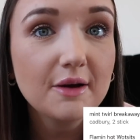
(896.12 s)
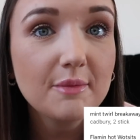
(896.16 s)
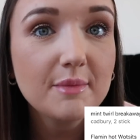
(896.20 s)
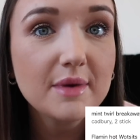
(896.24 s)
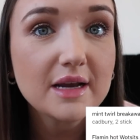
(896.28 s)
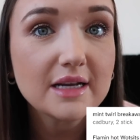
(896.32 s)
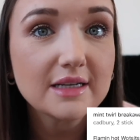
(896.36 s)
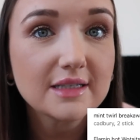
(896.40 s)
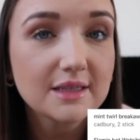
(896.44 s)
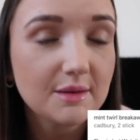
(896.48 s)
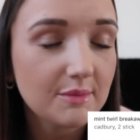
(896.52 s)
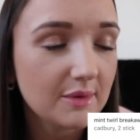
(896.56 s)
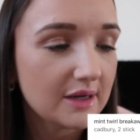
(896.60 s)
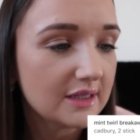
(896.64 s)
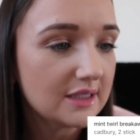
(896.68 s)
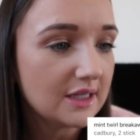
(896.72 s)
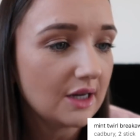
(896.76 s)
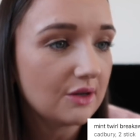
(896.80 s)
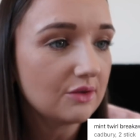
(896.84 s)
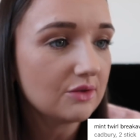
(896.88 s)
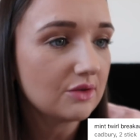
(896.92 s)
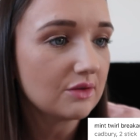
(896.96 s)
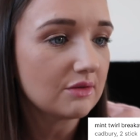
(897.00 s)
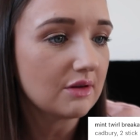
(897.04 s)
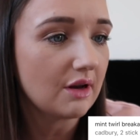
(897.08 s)
now means that my
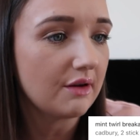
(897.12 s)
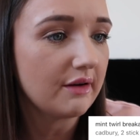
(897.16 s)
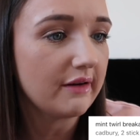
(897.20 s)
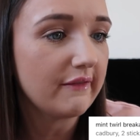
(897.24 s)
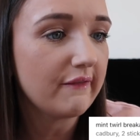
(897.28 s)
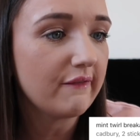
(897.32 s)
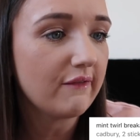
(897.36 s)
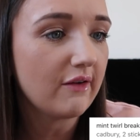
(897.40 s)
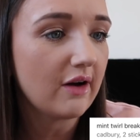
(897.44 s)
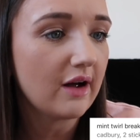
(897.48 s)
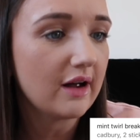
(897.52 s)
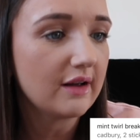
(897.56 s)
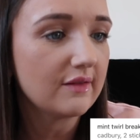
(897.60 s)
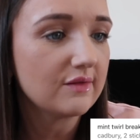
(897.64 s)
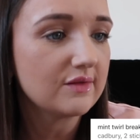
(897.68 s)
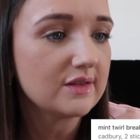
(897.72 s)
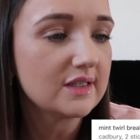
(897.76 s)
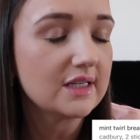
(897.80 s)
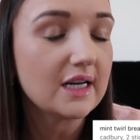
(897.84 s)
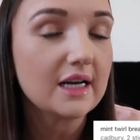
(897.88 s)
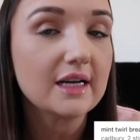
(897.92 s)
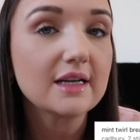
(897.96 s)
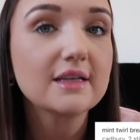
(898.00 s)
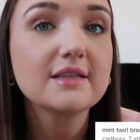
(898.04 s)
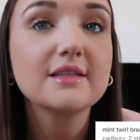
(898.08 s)
total is only
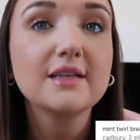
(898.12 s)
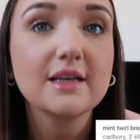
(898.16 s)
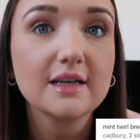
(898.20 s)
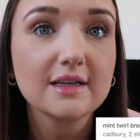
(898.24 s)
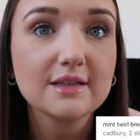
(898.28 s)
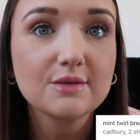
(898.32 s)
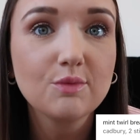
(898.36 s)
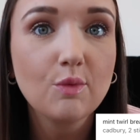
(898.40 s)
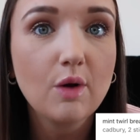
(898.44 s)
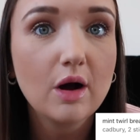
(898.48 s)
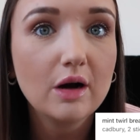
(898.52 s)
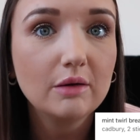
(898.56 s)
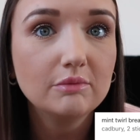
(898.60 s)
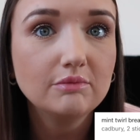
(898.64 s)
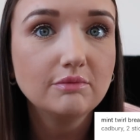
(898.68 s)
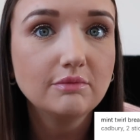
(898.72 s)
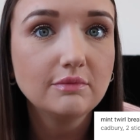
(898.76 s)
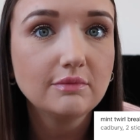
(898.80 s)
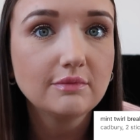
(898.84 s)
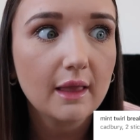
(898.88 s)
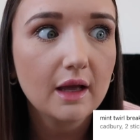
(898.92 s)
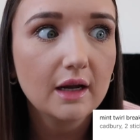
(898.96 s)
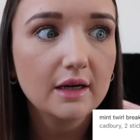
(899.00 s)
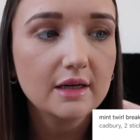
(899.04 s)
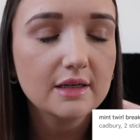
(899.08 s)
5661
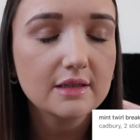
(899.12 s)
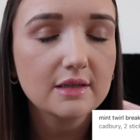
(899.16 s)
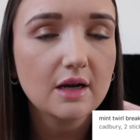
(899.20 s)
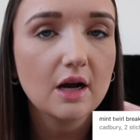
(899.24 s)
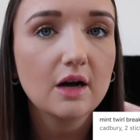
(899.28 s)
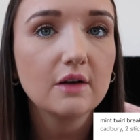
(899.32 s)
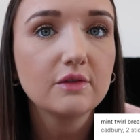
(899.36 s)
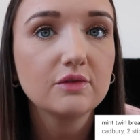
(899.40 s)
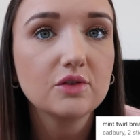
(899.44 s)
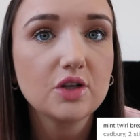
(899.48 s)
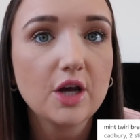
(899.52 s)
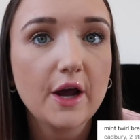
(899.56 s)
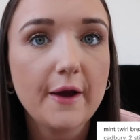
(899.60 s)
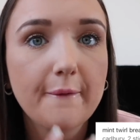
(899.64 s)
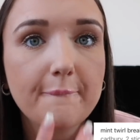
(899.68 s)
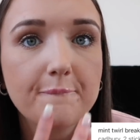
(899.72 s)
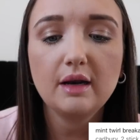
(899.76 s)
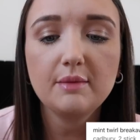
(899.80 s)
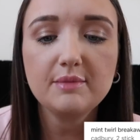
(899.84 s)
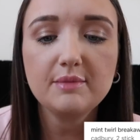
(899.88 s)
and it's 2:30.